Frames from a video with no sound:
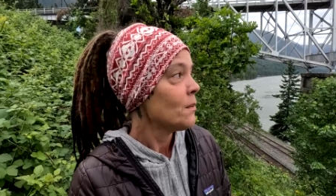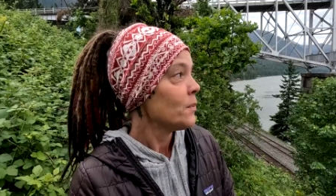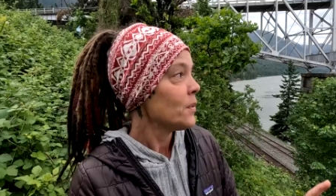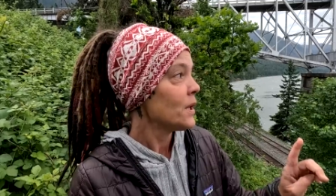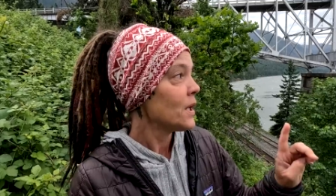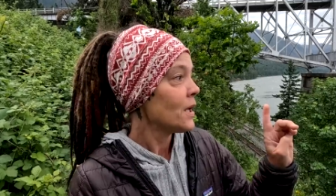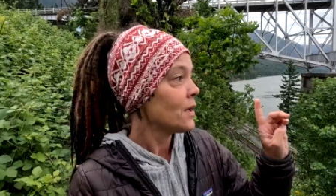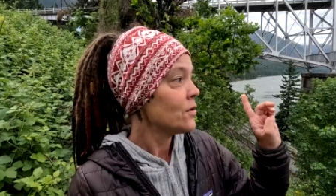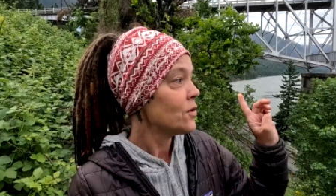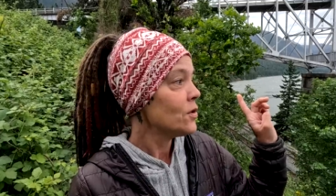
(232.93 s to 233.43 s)

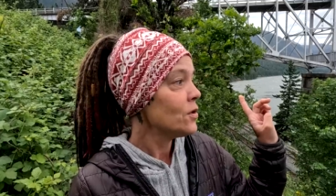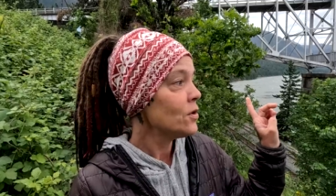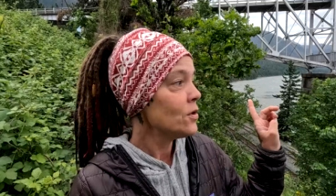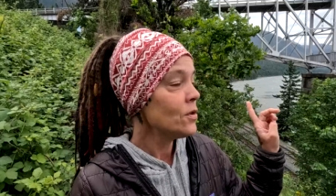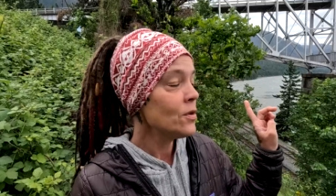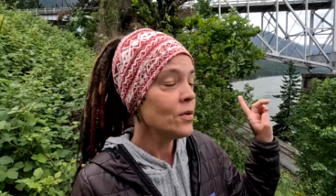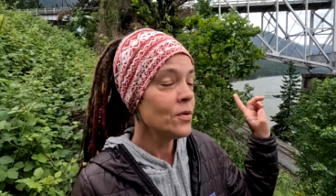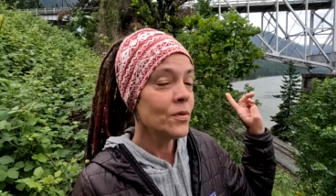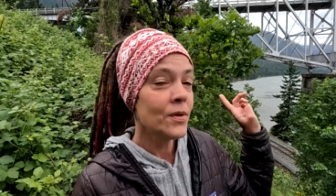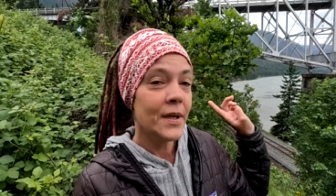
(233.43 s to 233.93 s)
But I
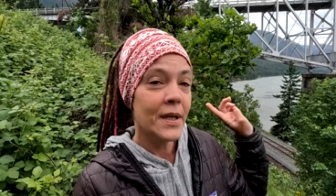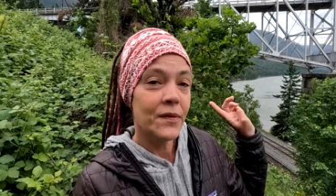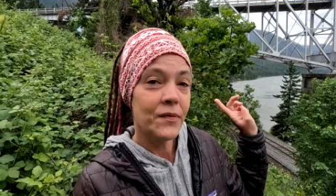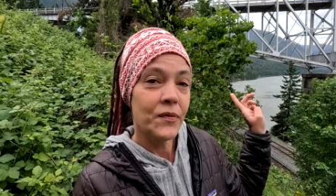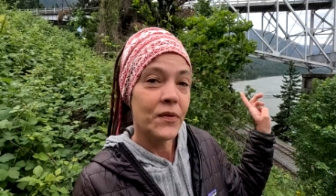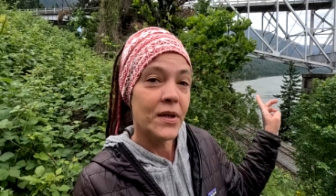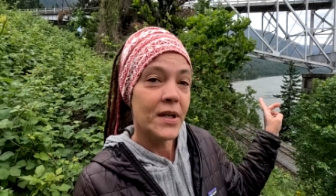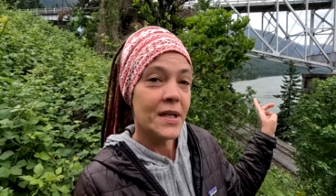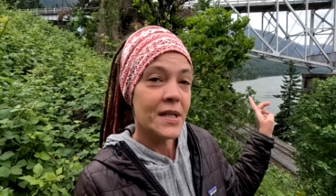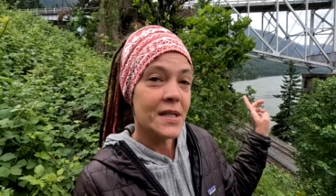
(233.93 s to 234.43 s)
knew that
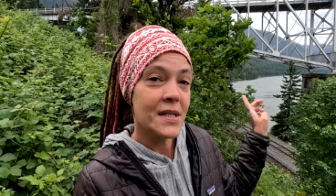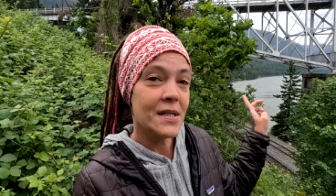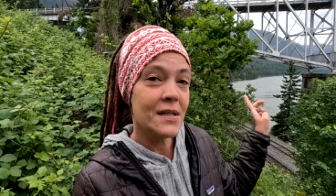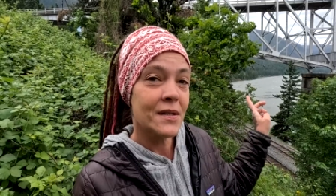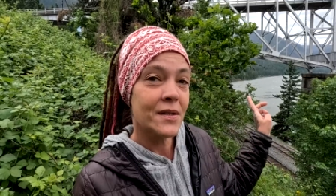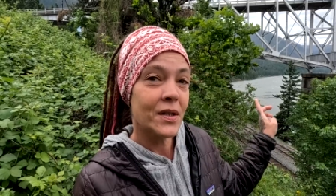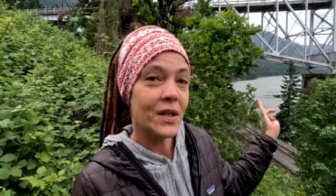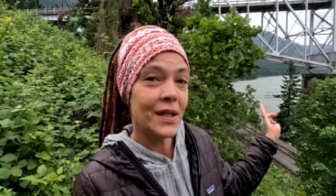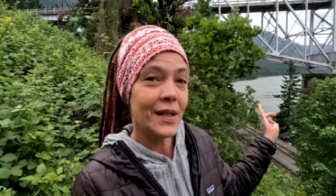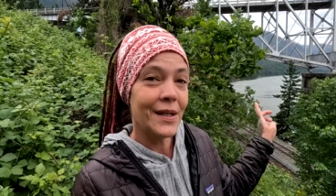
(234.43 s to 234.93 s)
this
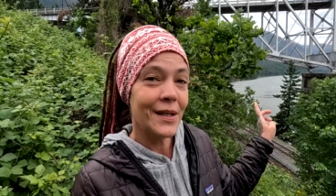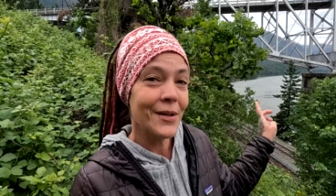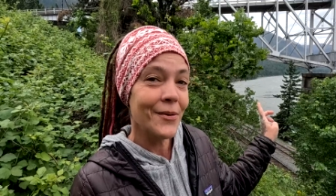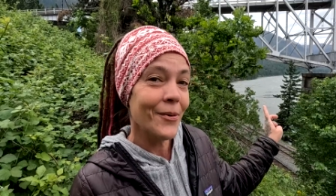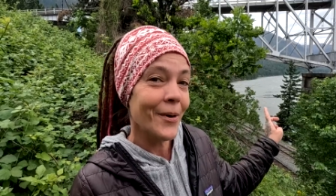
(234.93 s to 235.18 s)
thing